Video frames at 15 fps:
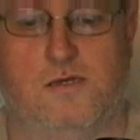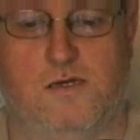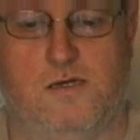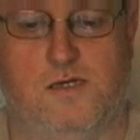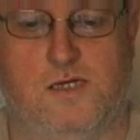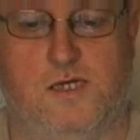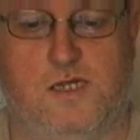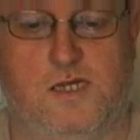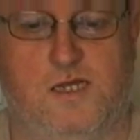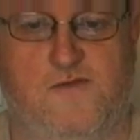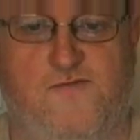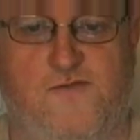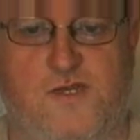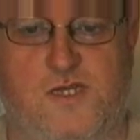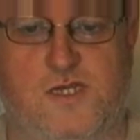So you can see the
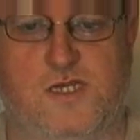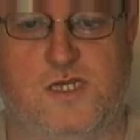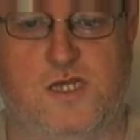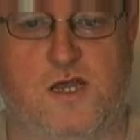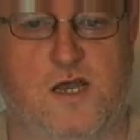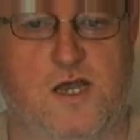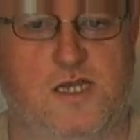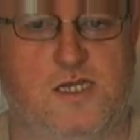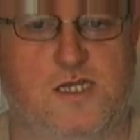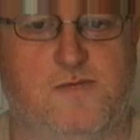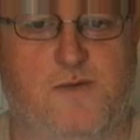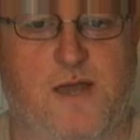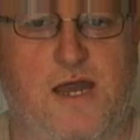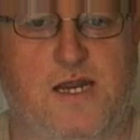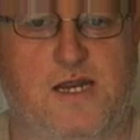difference in size. It's
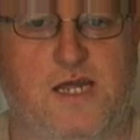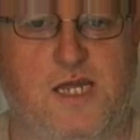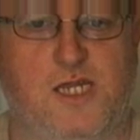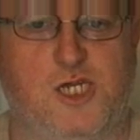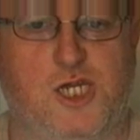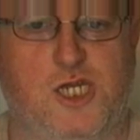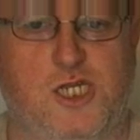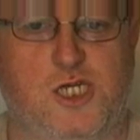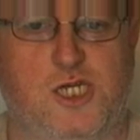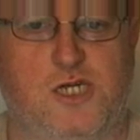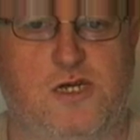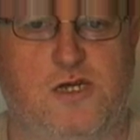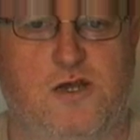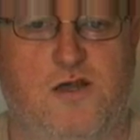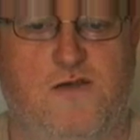about an inch, inch and
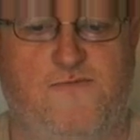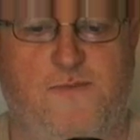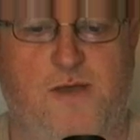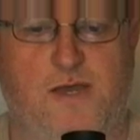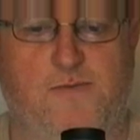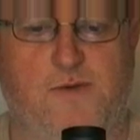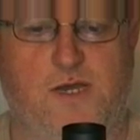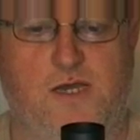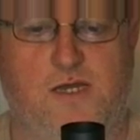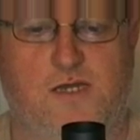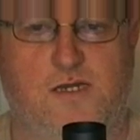a half maybe,